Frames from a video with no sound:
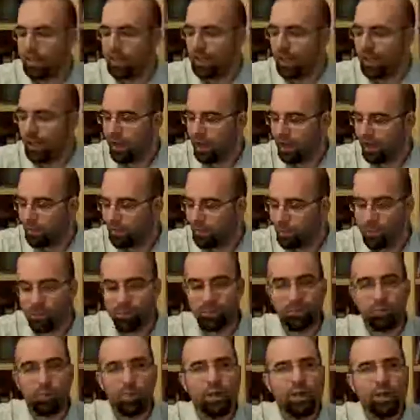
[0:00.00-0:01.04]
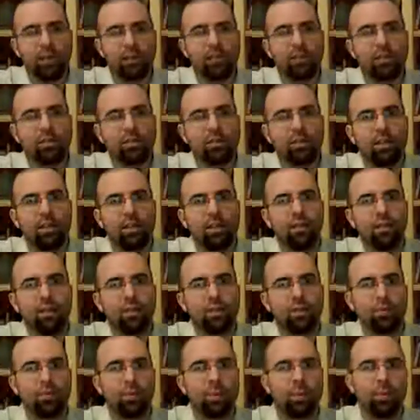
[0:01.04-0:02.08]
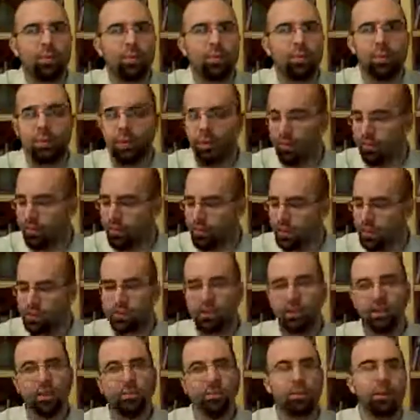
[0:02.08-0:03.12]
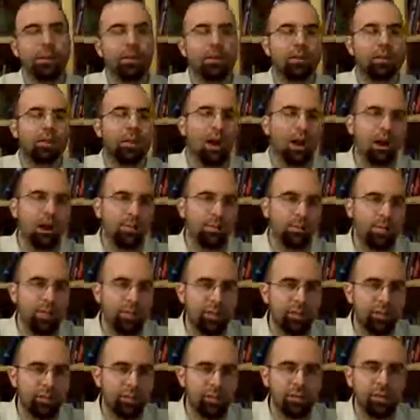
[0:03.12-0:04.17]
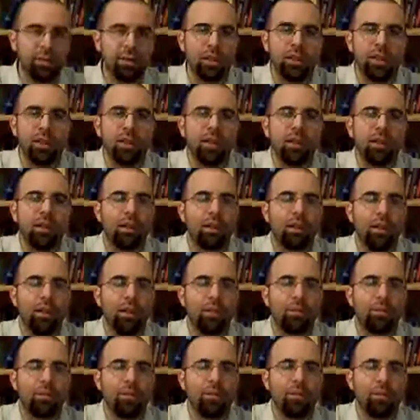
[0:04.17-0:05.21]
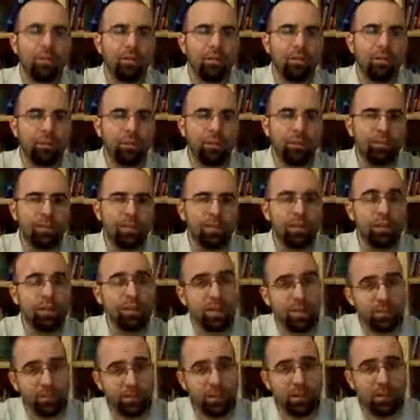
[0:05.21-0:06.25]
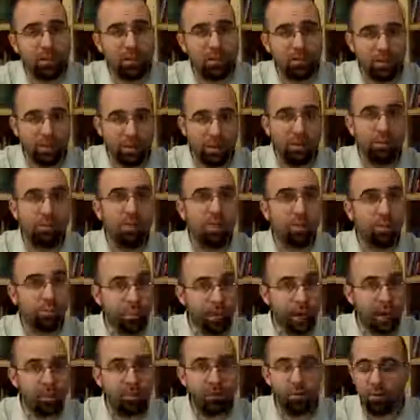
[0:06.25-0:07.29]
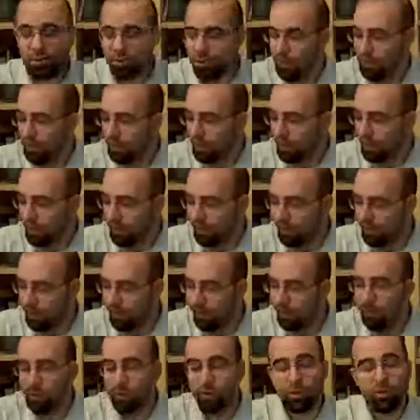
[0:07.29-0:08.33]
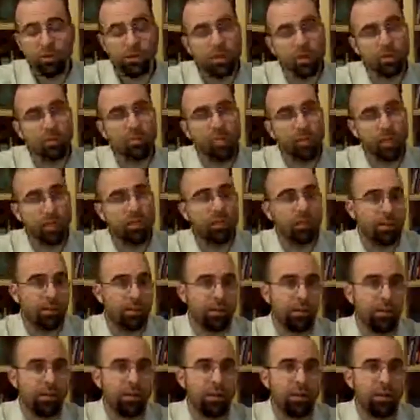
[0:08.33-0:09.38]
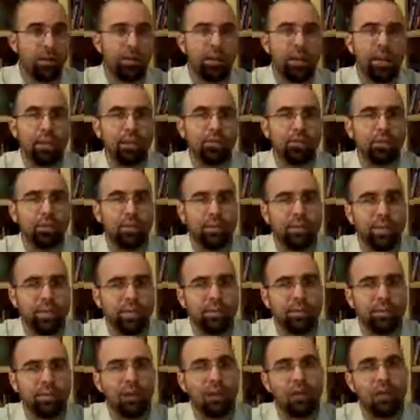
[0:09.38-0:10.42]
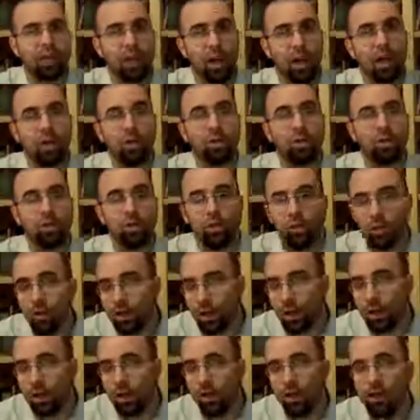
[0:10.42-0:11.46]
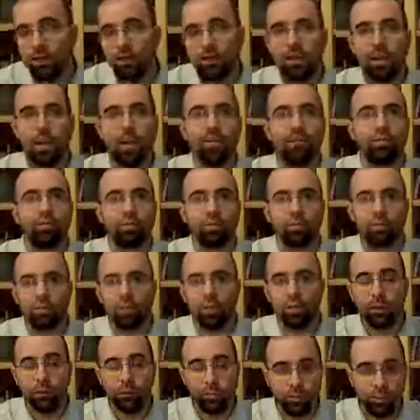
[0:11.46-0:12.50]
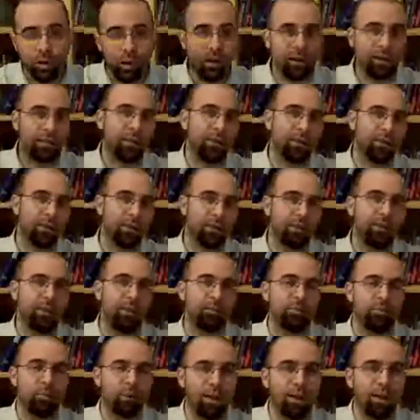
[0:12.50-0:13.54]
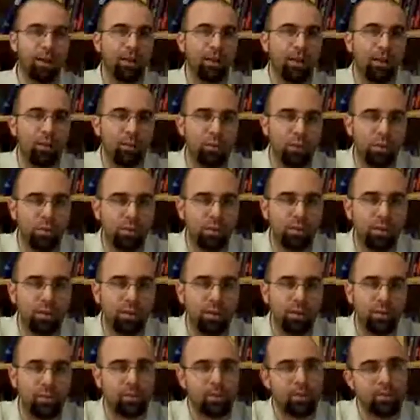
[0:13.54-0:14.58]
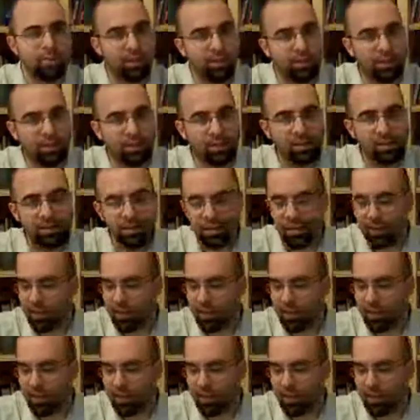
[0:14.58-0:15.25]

We need to understand that these are people that theistic means God believers. These are people that typically believe in the Bible, and evolutionists mean clearly that they believe that God utilized evolutionary processes to bring the world into existence.